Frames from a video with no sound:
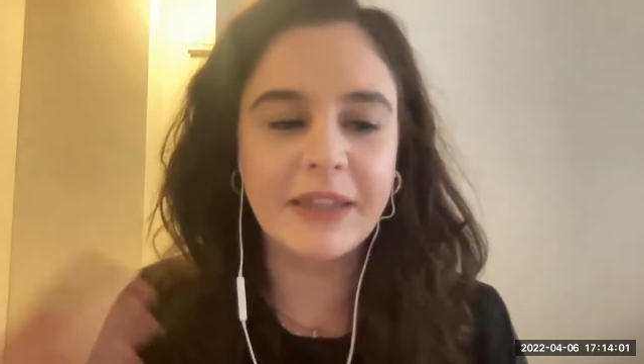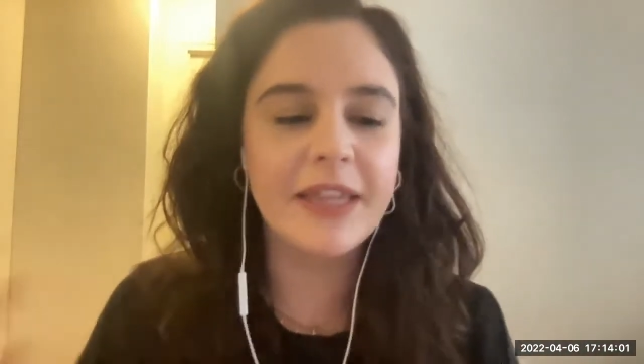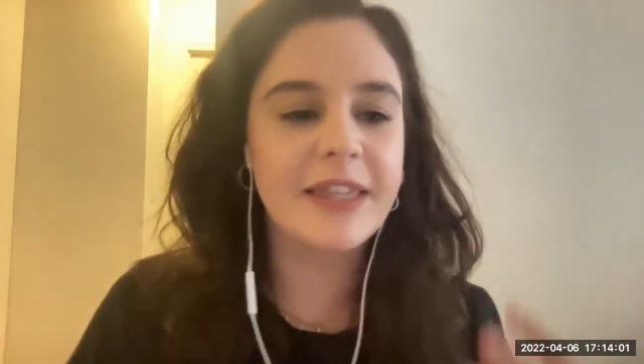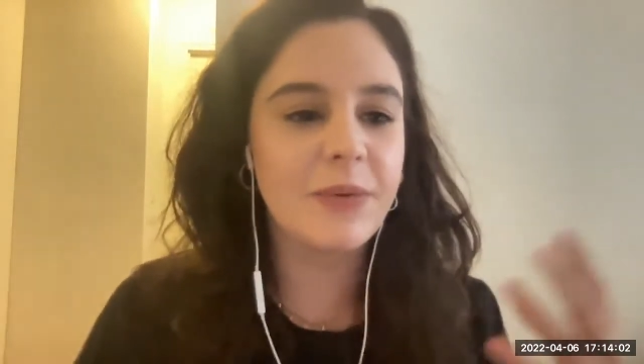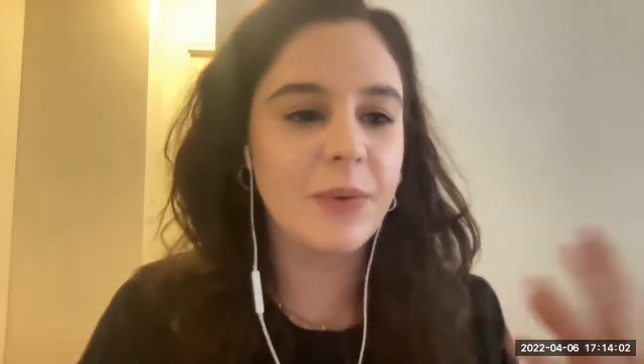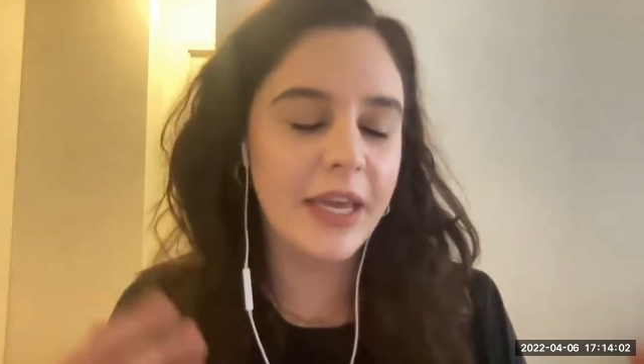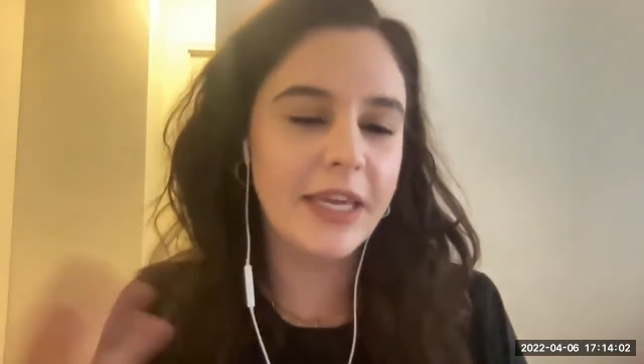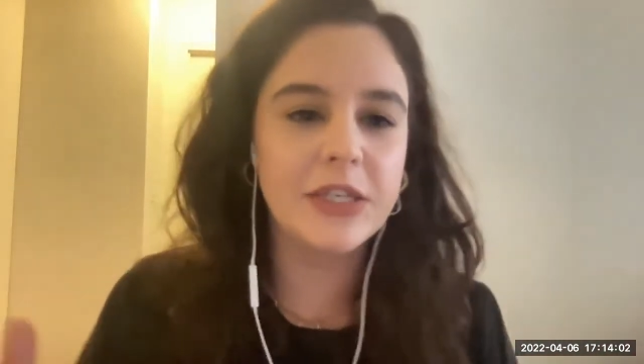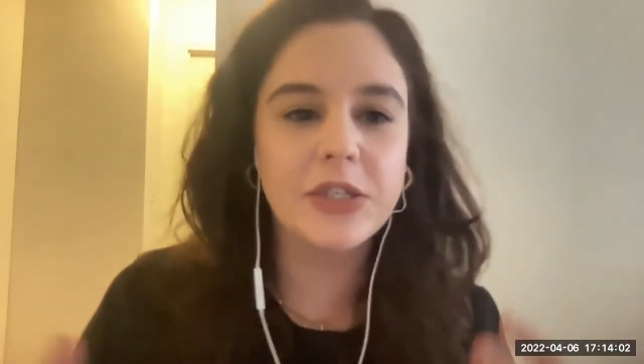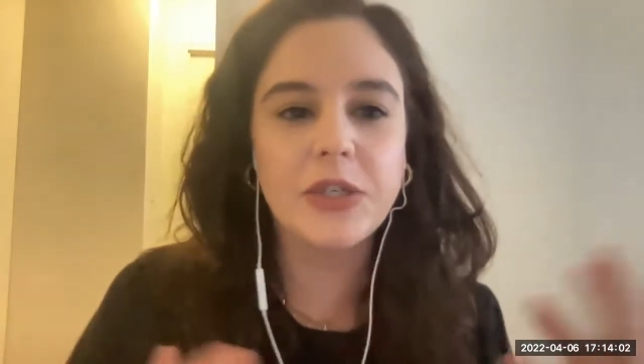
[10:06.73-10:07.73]
let's see what I
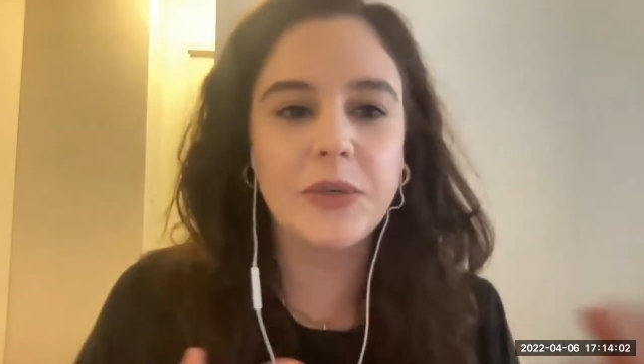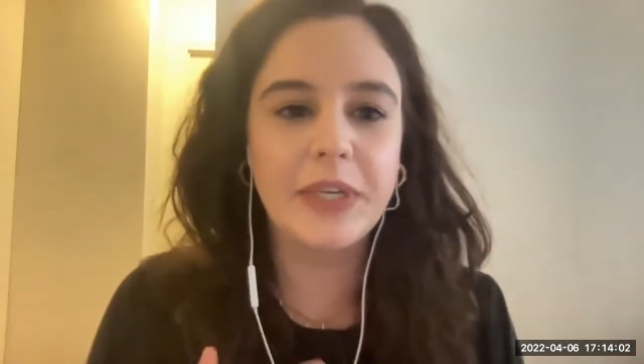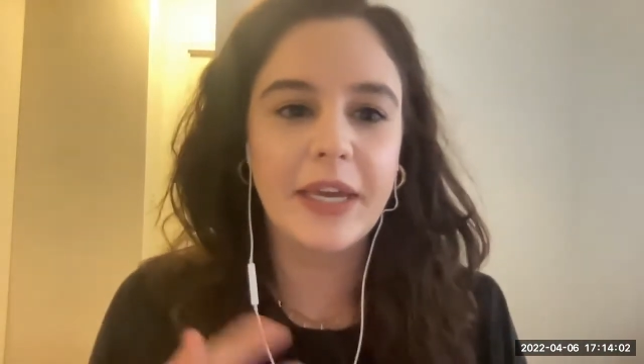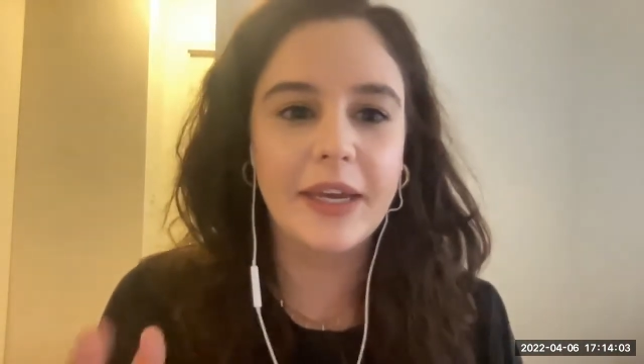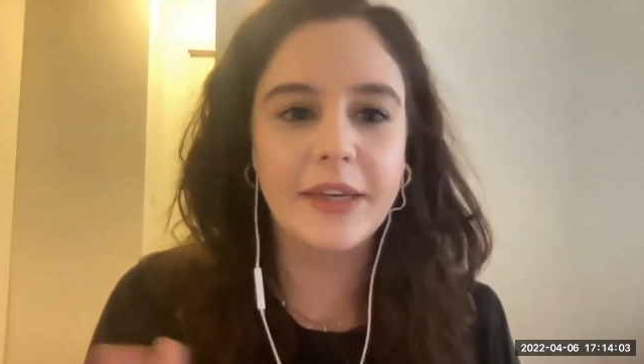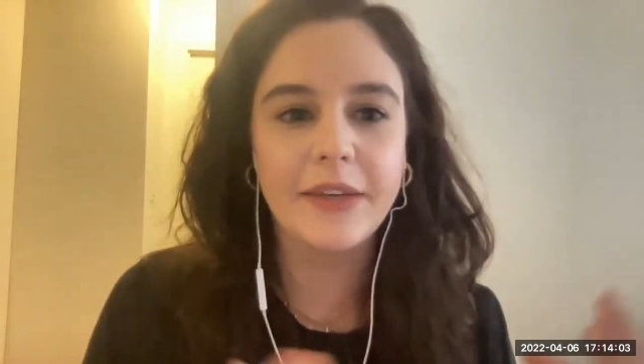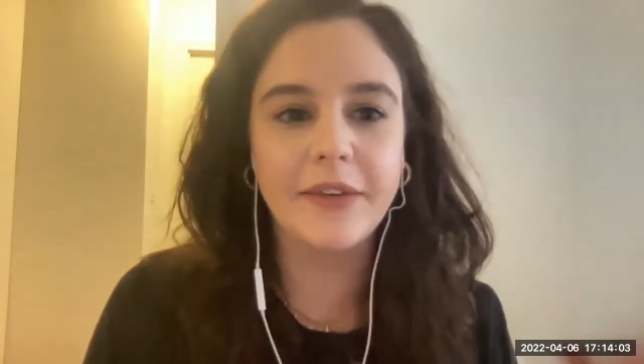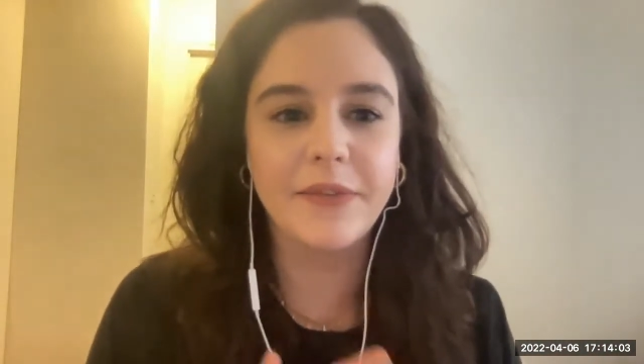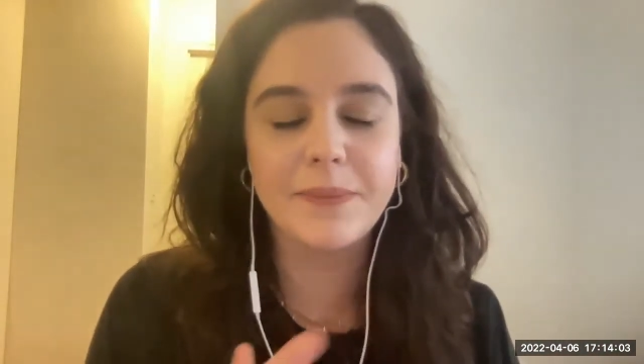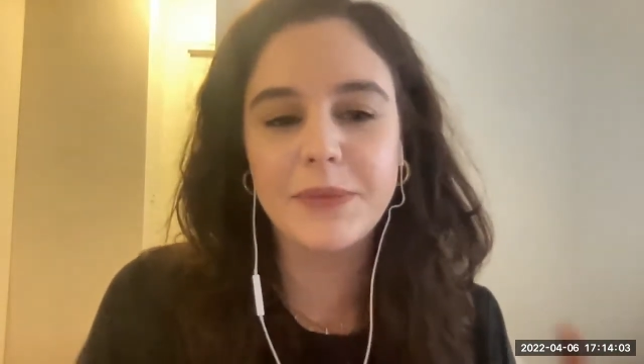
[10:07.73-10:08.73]
can do to kind
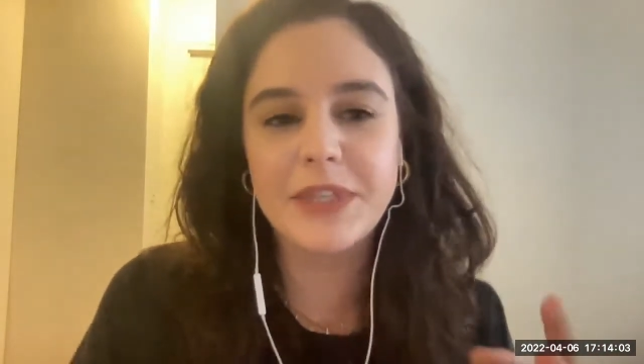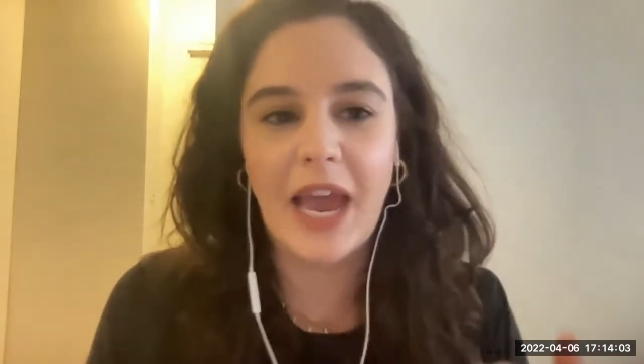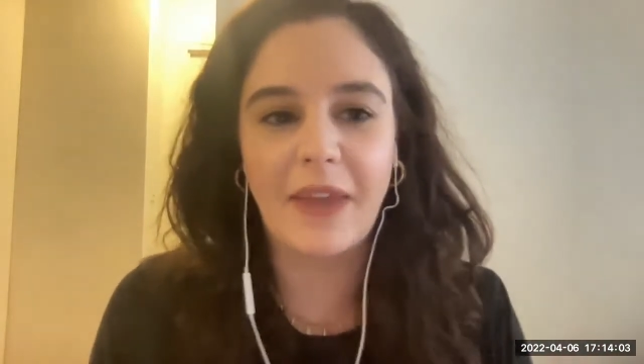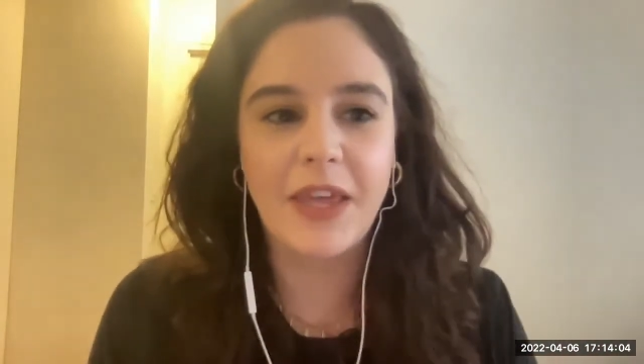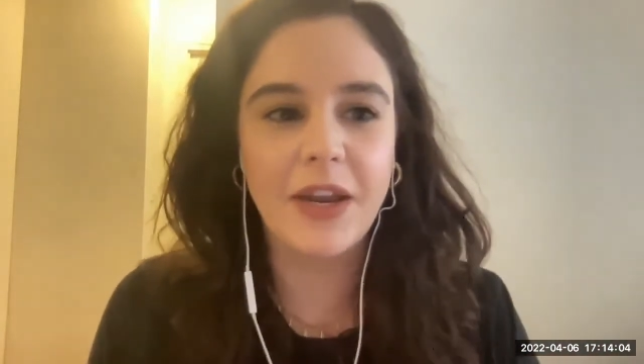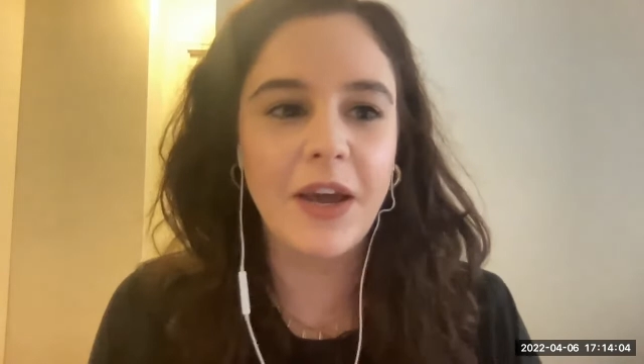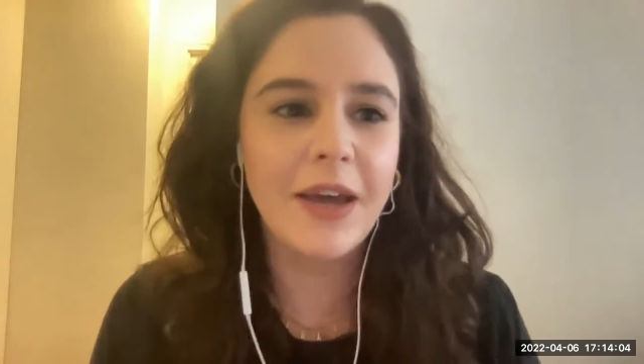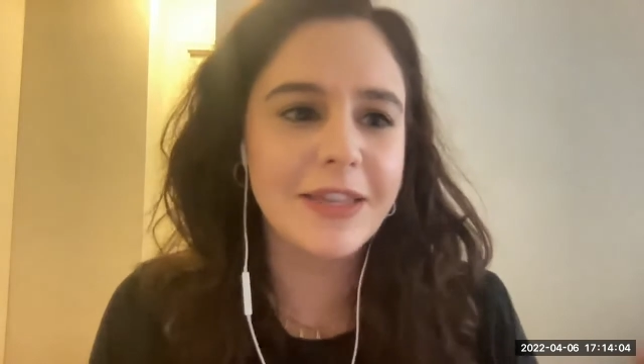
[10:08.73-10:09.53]
of tack that on.